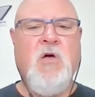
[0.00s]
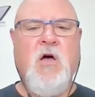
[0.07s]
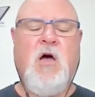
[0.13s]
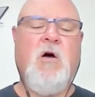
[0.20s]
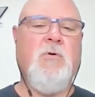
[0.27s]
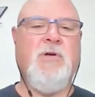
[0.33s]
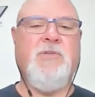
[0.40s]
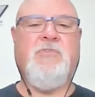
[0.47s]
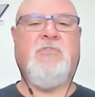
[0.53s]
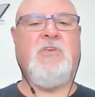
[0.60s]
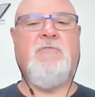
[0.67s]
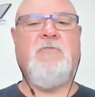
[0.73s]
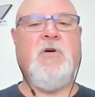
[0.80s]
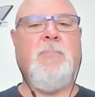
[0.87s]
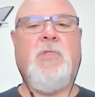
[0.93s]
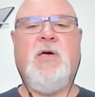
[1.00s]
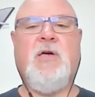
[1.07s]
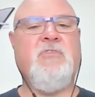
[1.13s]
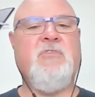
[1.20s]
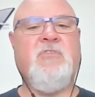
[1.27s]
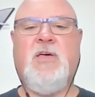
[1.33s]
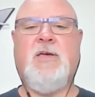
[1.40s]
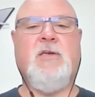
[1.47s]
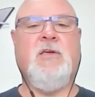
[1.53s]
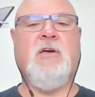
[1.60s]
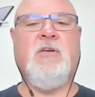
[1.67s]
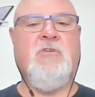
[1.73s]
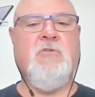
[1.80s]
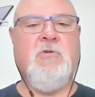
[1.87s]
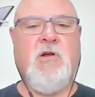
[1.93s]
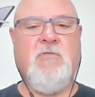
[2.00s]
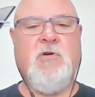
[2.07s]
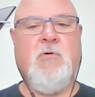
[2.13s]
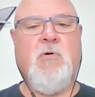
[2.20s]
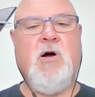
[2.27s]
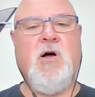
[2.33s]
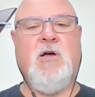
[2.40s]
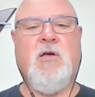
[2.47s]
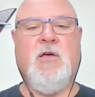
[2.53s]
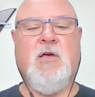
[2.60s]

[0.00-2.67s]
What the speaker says: oh, they just give you a blank slate, you can do whatever you want.